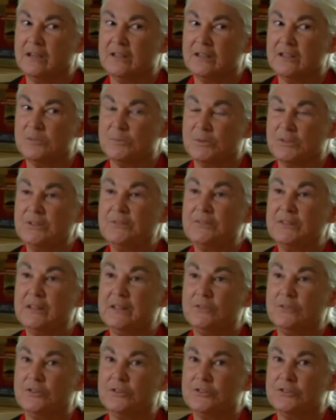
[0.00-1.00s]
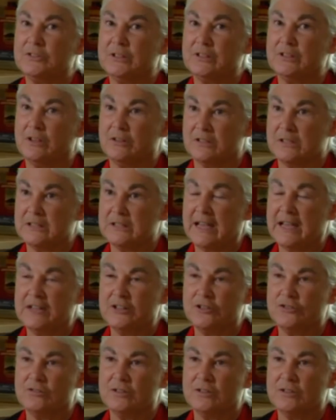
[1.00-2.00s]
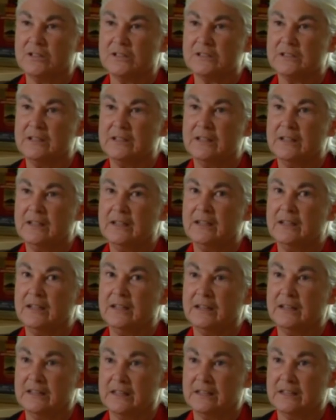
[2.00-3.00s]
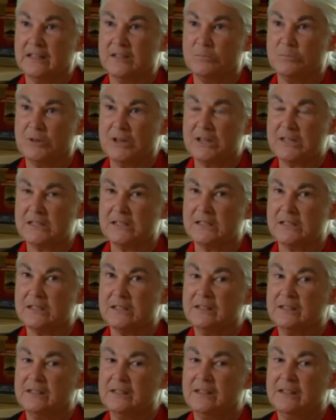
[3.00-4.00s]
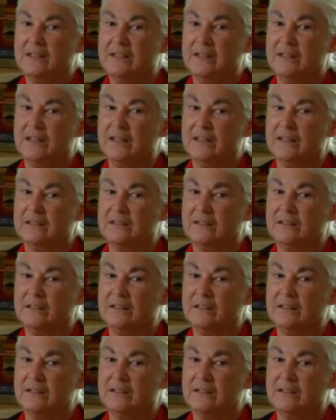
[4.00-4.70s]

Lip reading: specifically focusing on statin drugs and antidepressants. And